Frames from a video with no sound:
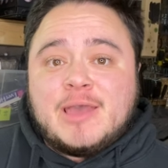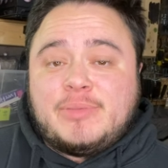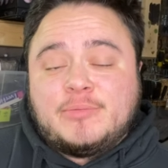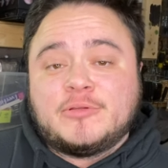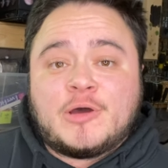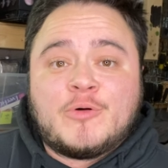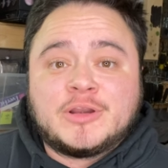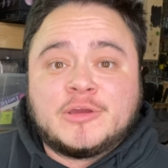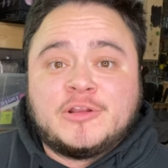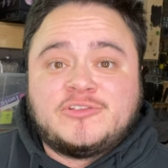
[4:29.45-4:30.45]
People not want
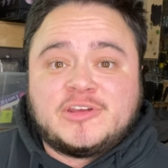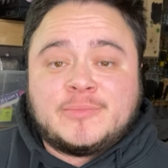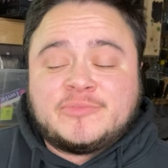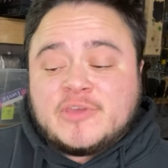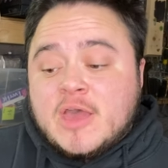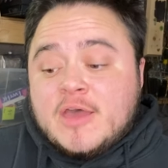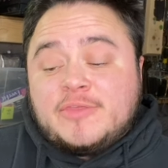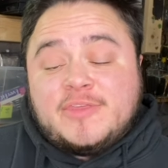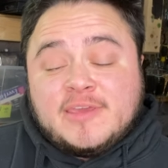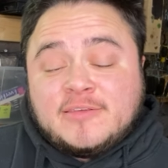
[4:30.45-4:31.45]
to go to gyms.
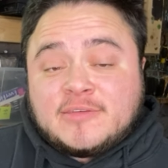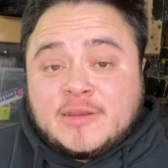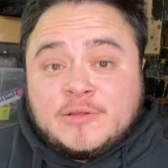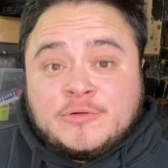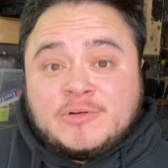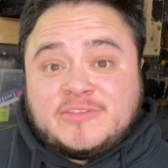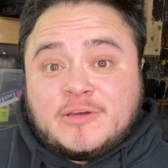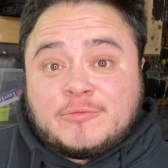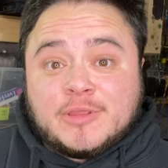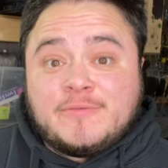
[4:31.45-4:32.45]
These I knew would
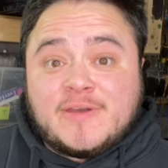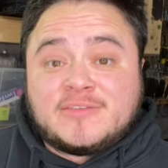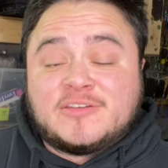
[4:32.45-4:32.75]
sell really fast.